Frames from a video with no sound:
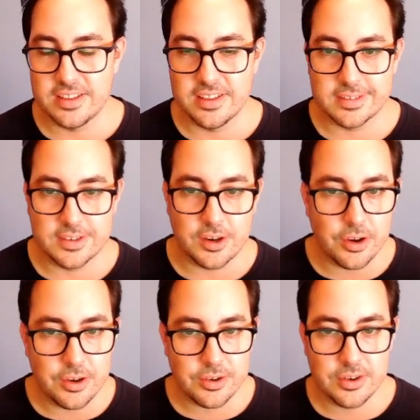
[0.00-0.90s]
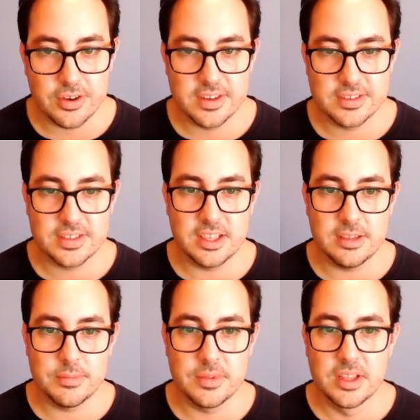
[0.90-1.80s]
color
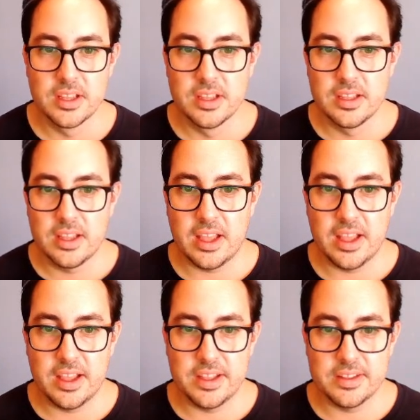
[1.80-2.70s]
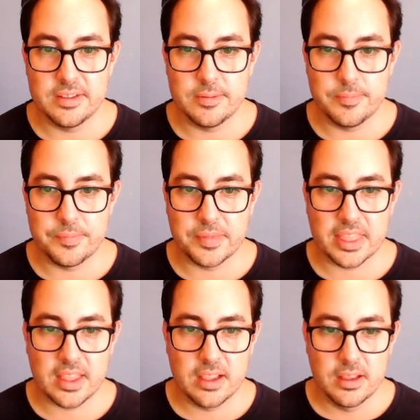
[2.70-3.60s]
scheme, and
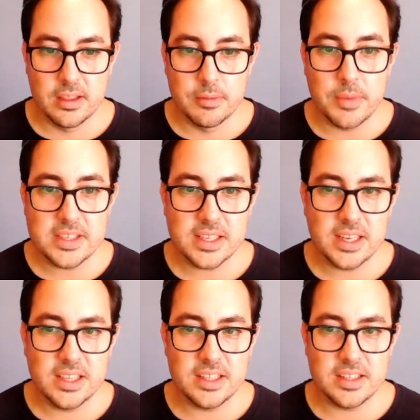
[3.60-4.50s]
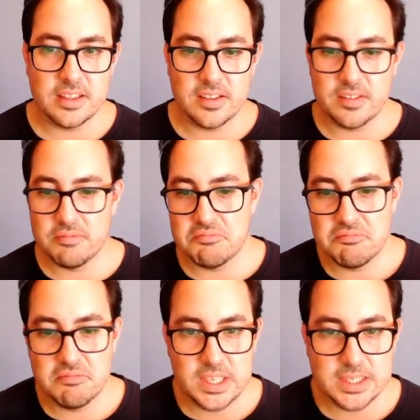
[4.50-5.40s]
basically
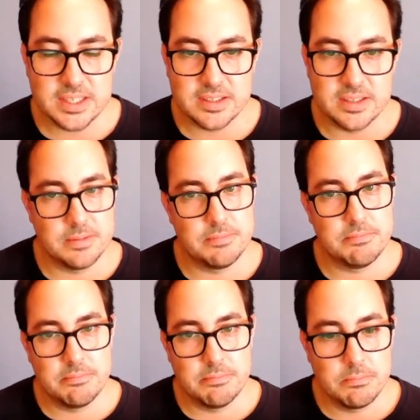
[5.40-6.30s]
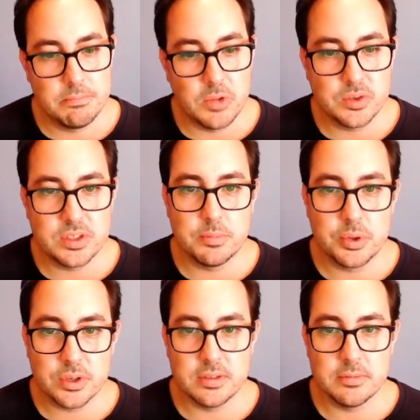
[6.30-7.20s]
this is the most
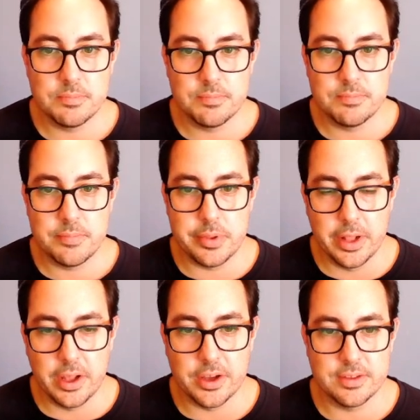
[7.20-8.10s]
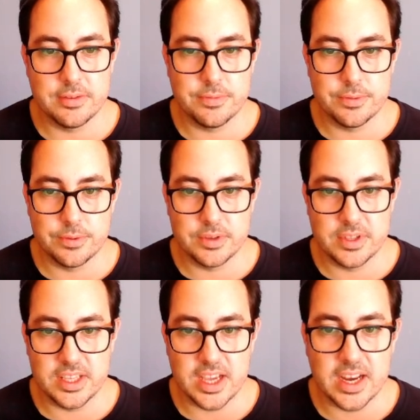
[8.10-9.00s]
important plot for
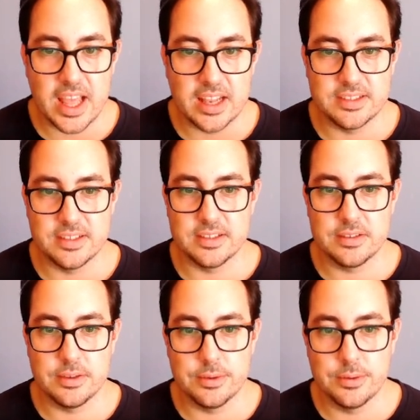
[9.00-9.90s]
the analysis. So